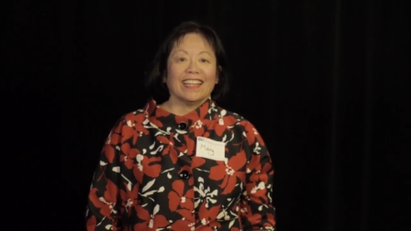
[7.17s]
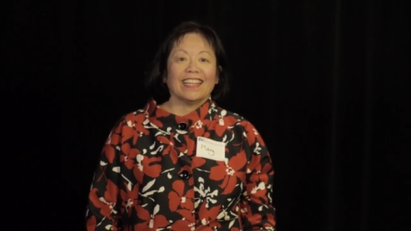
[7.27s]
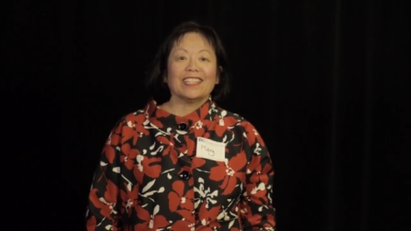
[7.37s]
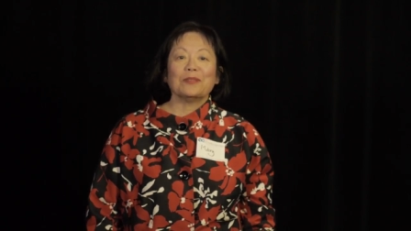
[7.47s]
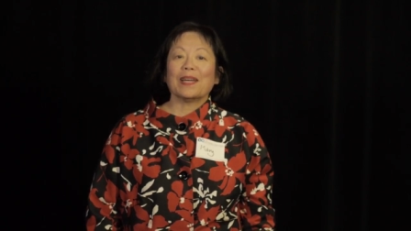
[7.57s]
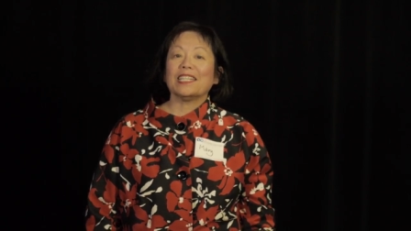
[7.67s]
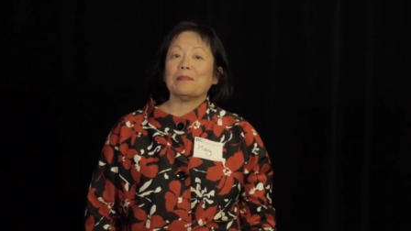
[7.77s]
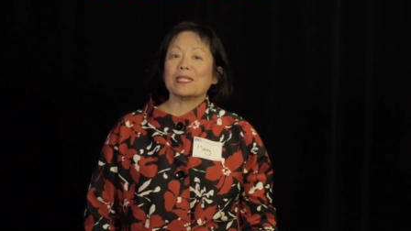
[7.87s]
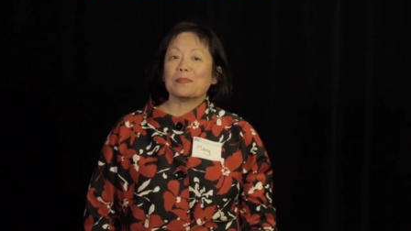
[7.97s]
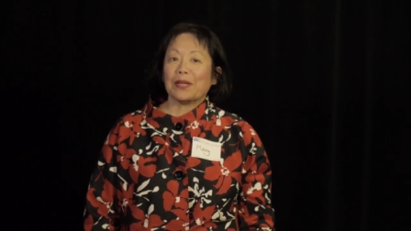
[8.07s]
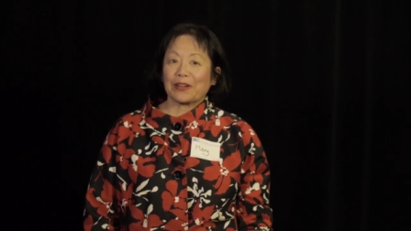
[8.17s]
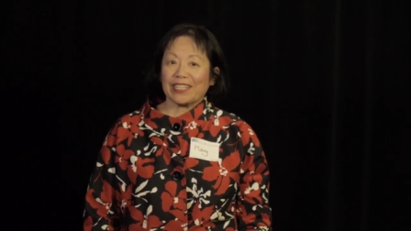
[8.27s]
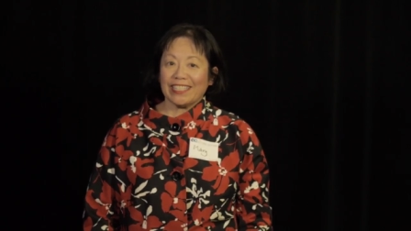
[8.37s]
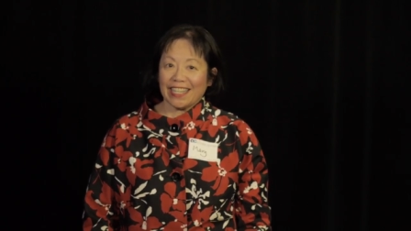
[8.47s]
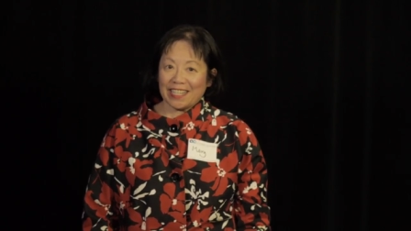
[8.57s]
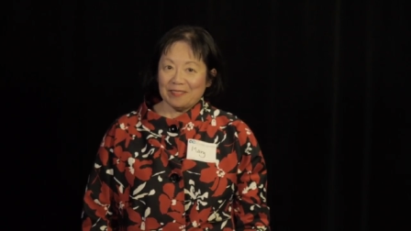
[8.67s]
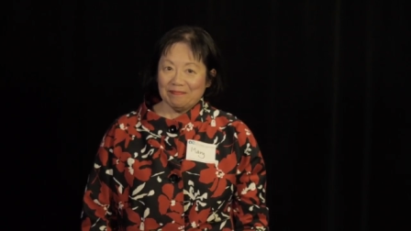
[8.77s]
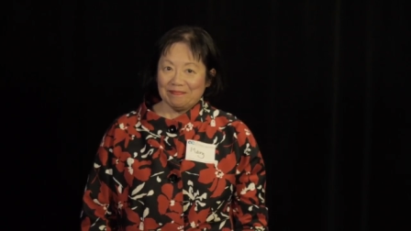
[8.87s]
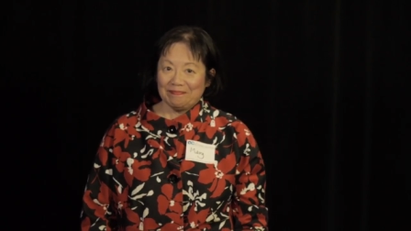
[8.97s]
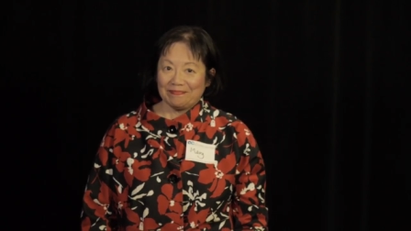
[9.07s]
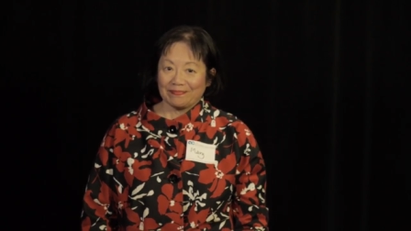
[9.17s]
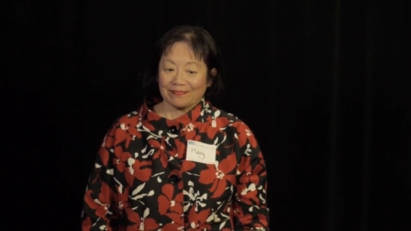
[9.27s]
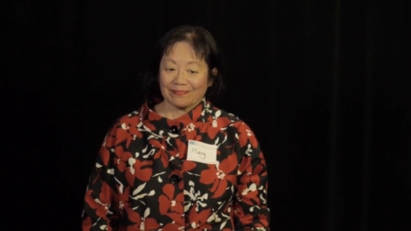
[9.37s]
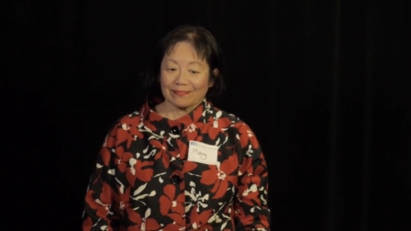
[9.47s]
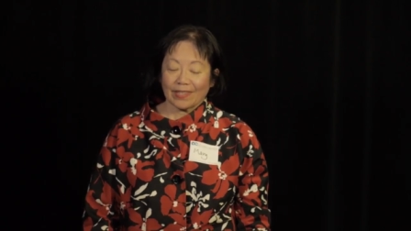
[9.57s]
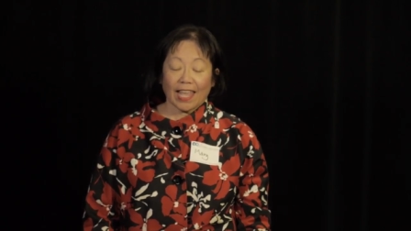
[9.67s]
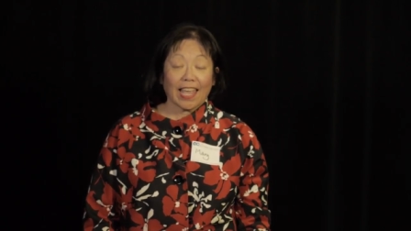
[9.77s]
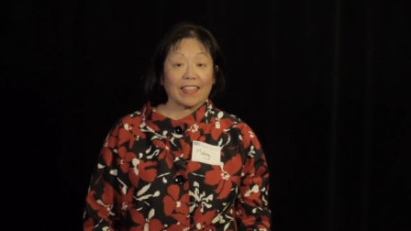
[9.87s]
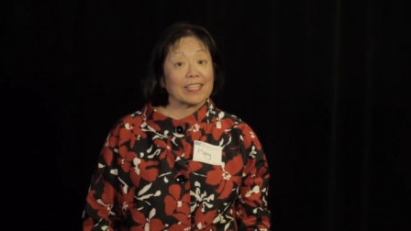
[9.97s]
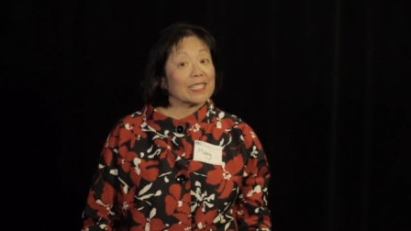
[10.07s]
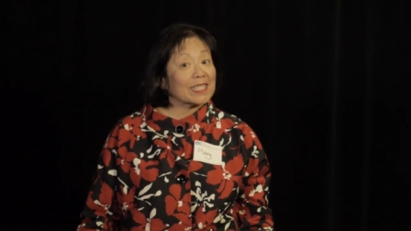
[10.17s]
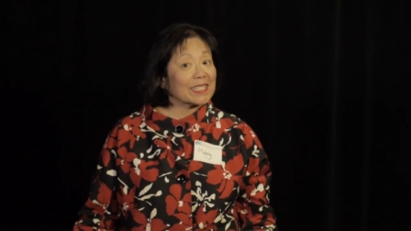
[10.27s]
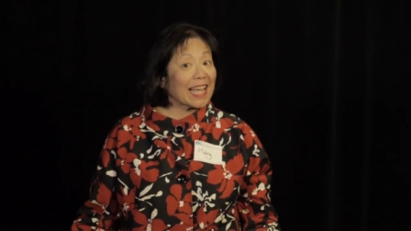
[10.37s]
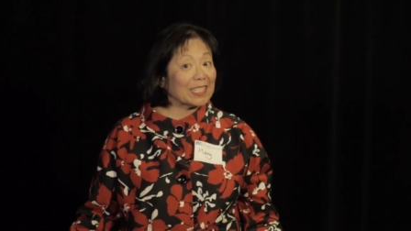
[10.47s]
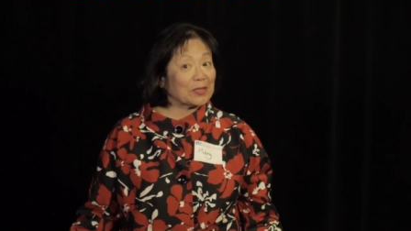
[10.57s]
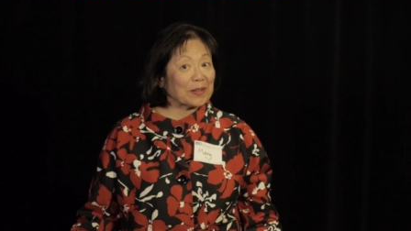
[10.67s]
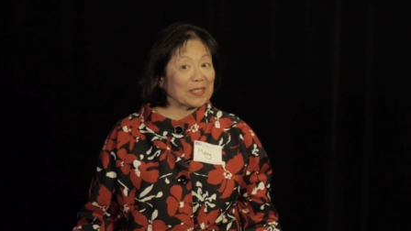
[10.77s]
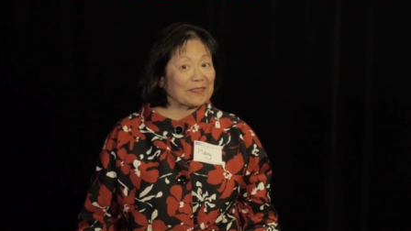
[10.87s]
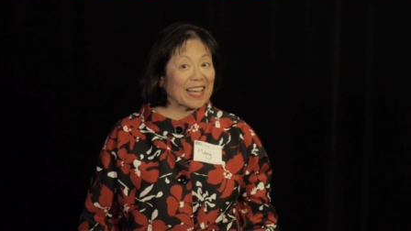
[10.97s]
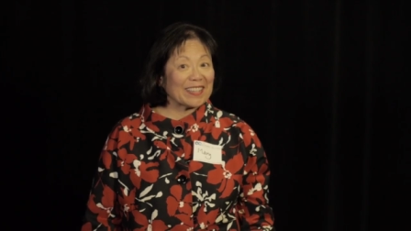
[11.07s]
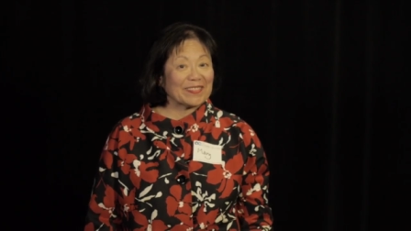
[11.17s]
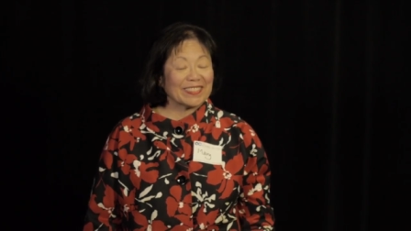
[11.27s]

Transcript: Hello, my name is Mary Yee, and this is side 25.